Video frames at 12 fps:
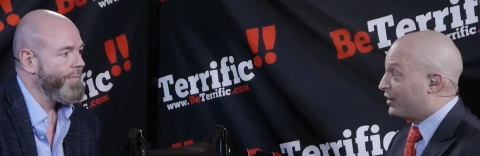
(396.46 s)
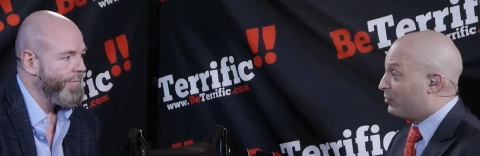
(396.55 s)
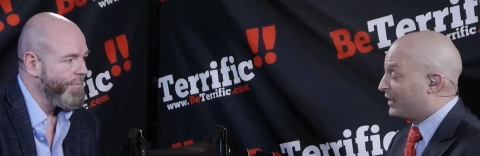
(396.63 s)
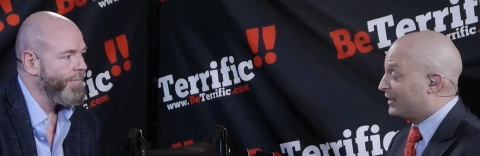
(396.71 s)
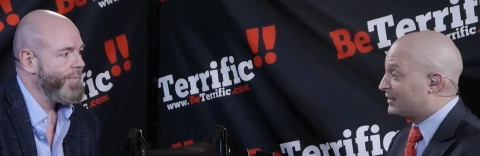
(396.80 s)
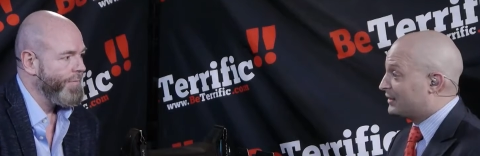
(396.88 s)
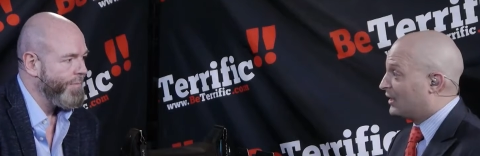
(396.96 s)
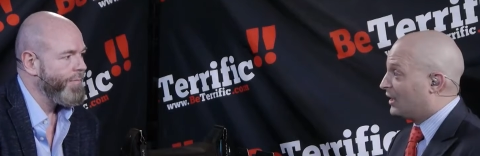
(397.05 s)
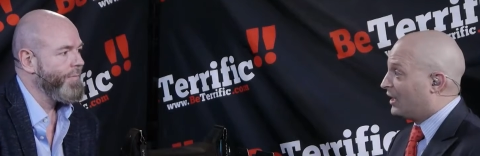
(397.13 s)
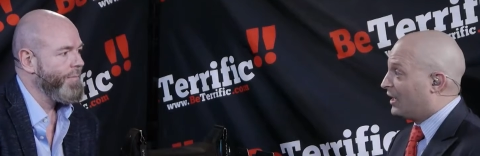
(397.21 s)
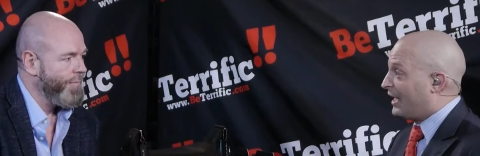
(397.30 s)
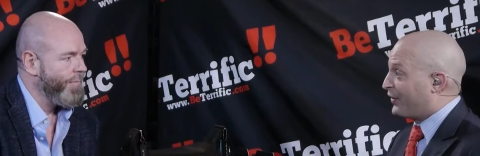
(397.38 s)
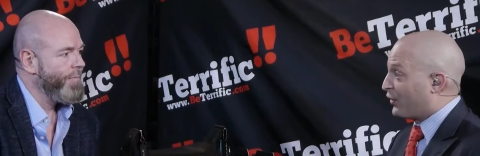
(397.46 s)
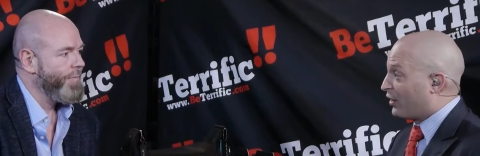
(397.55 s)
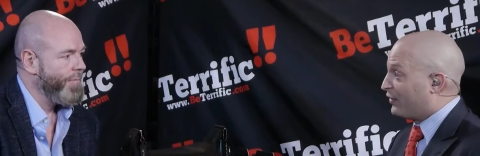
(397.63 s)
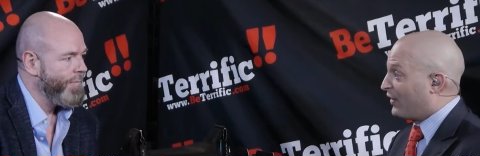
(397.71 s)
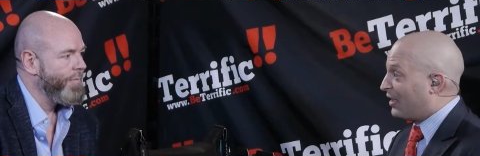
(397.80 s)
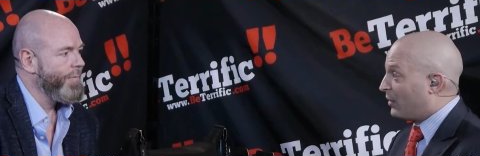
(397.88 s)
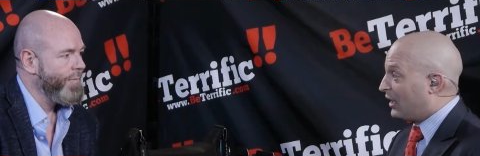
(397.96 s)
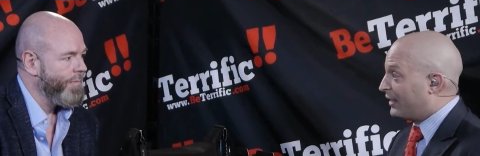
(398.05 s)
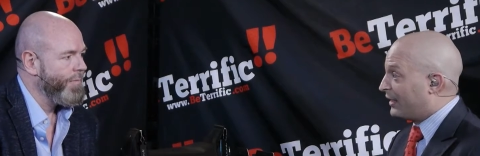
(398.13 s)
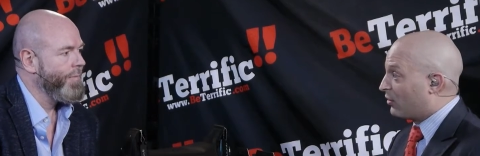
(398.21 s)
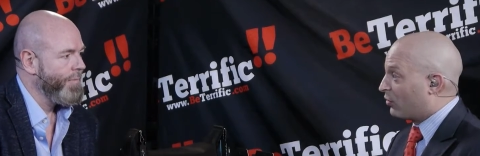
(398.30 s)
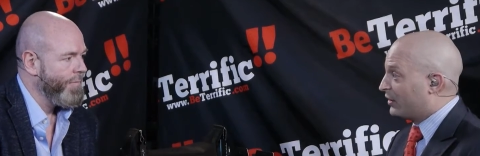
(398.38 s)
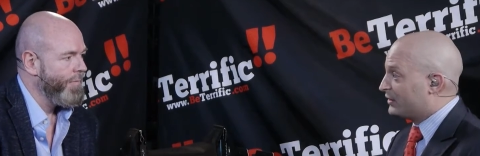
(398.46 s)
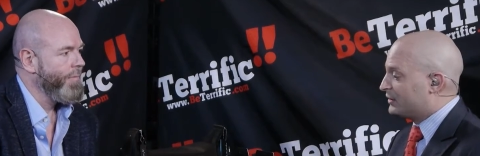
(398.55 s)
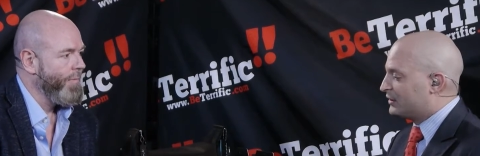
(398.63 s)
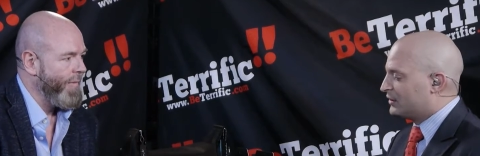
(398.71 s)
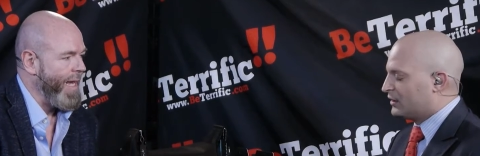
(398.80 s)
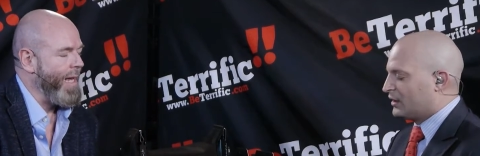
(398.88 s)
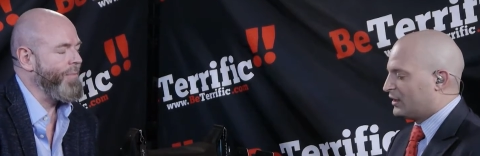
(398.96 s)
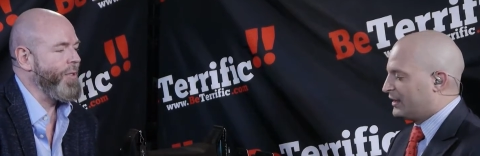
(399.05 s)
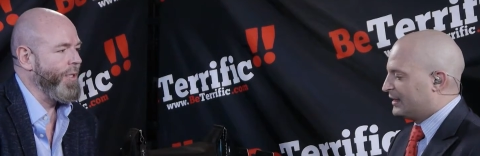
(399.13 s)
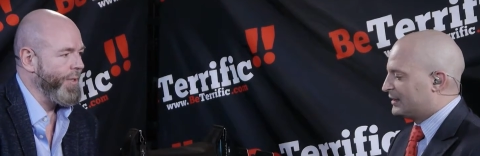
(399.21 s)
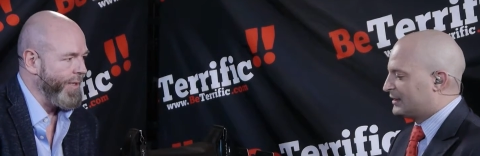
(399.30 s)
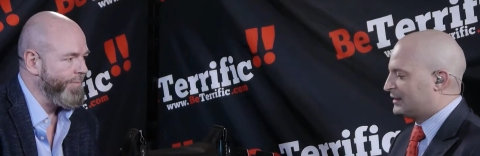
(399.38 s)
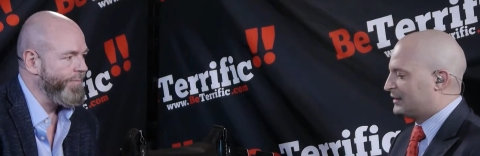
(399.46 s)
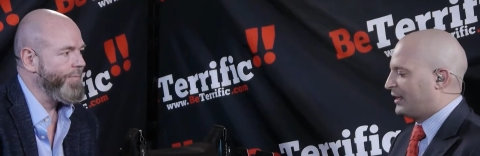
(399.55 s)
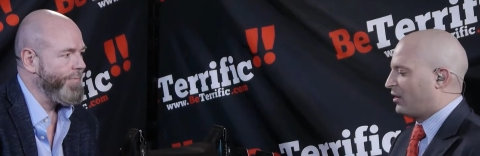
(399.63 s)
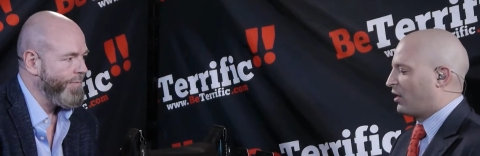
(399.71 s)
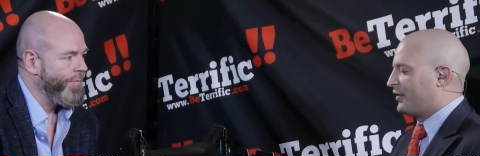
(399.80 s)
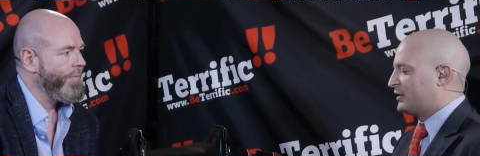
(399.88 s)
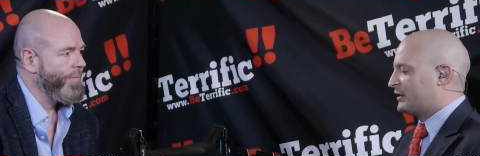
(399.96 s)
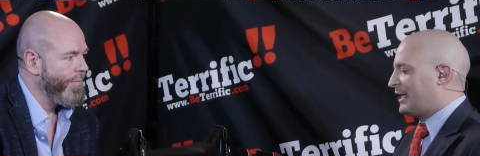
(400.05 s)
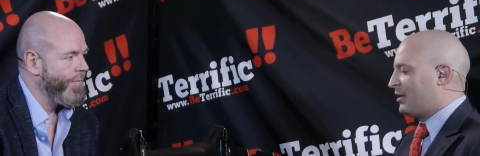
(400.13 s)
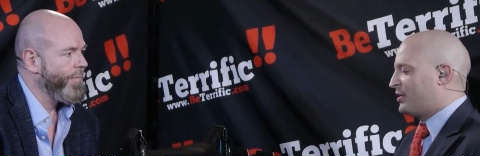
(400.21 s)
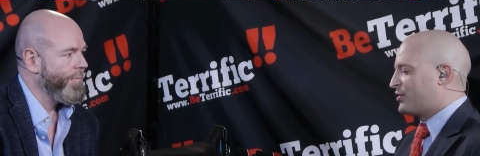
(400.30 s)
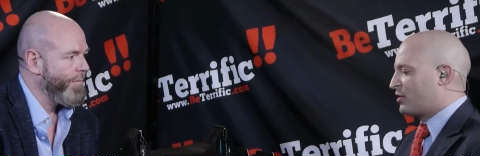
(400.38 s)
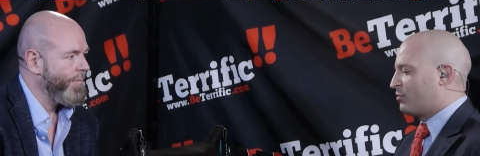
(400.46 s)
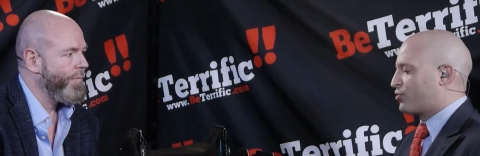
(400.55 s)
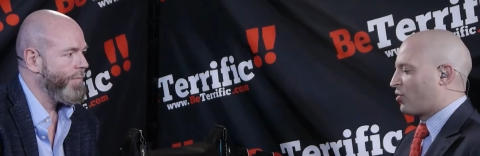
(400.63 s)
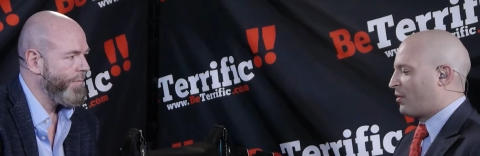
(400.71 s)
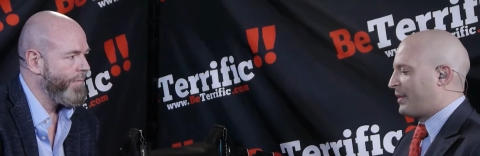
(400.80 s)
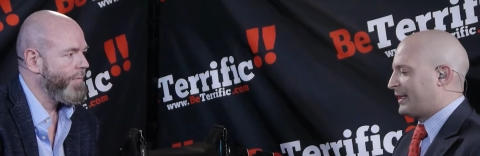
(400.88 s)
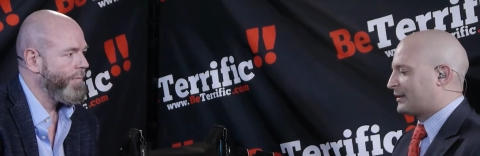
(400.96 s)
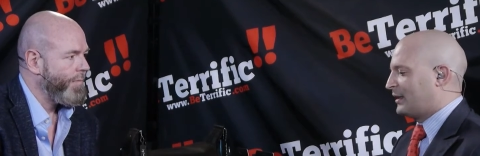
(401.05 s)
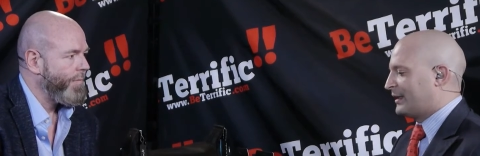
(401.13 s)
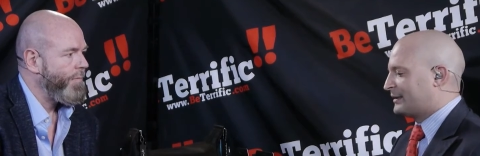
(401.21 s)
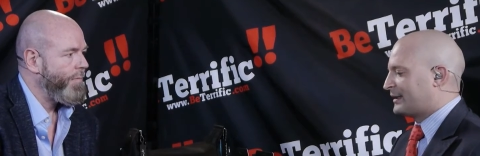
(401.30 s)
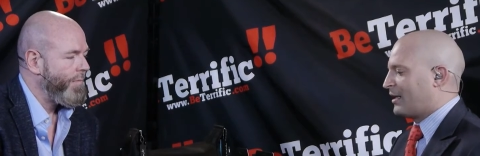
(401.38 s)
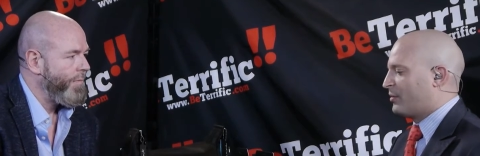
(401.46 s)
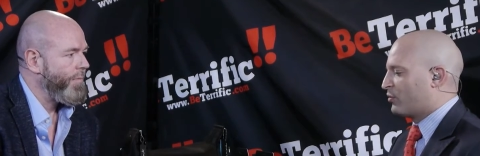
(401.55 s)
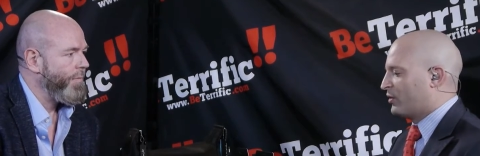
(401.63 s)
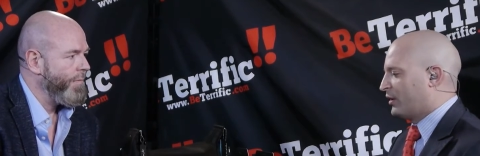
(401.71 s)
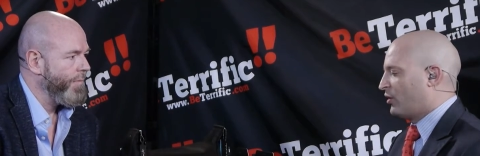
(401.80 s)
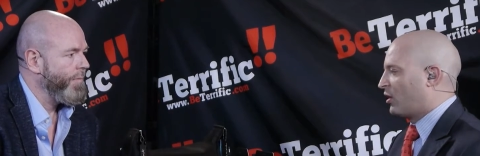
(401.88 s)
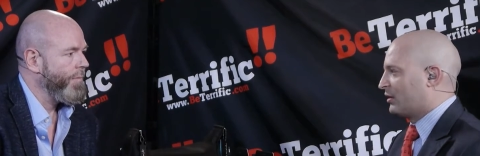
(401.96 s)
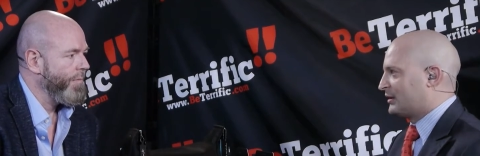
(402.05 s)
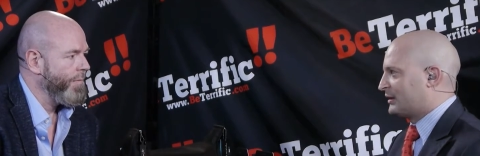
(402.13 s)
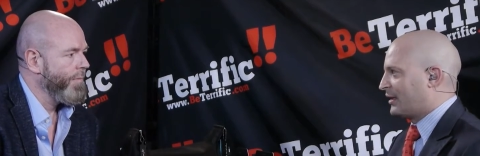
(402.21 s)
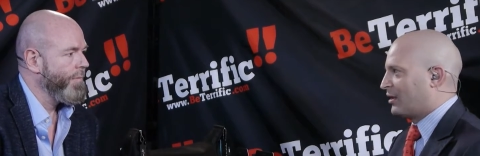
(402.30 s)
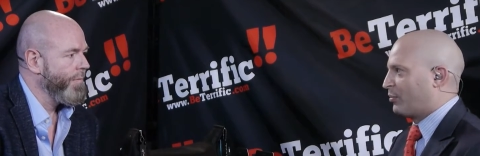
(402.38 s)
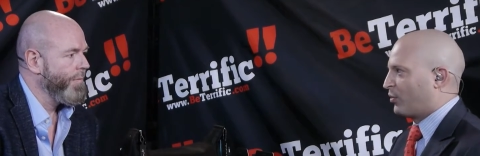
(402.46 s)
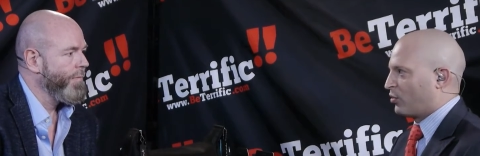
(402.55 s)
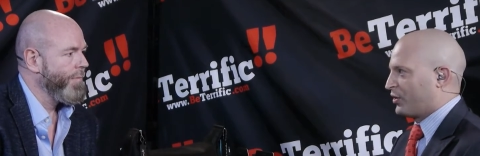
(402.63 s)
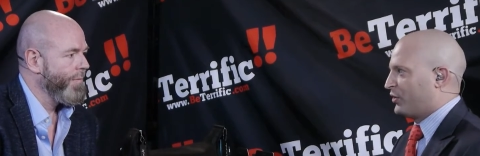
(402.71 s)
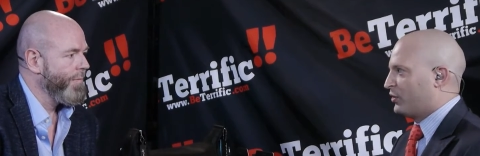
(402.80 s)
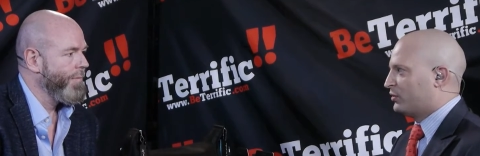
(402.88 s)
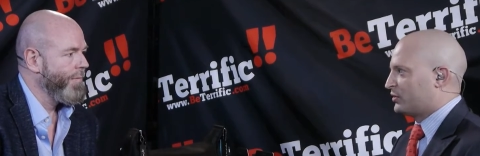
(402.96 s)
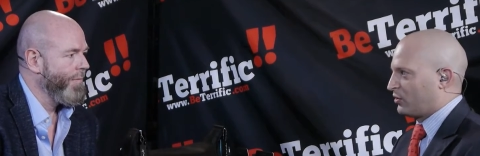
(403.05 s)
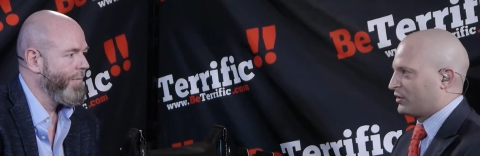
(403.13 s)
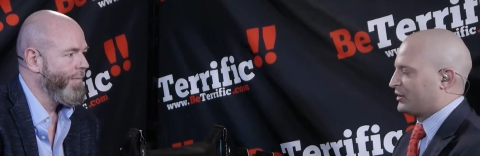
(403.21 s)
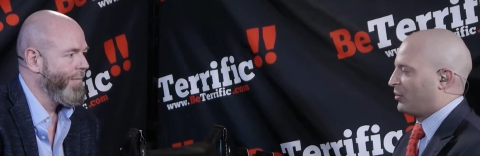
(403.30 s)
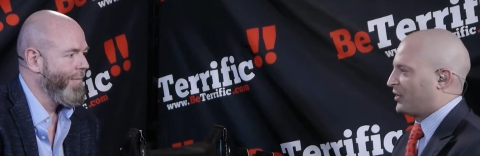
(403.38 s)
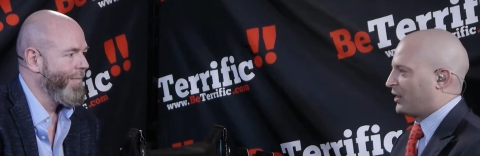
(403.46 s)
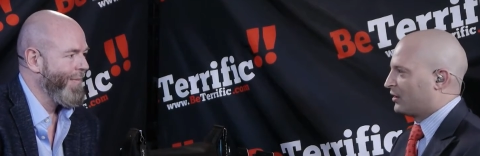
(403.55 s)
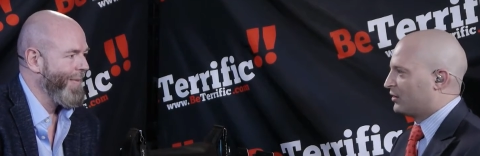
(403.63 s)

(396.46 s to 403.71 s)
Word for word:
Speaker 1: minutes at 35 mile an hour winds? Absolutely. This is insane. All right, there's got to be some drawback. Like it's got to be really hard to set up or use or something.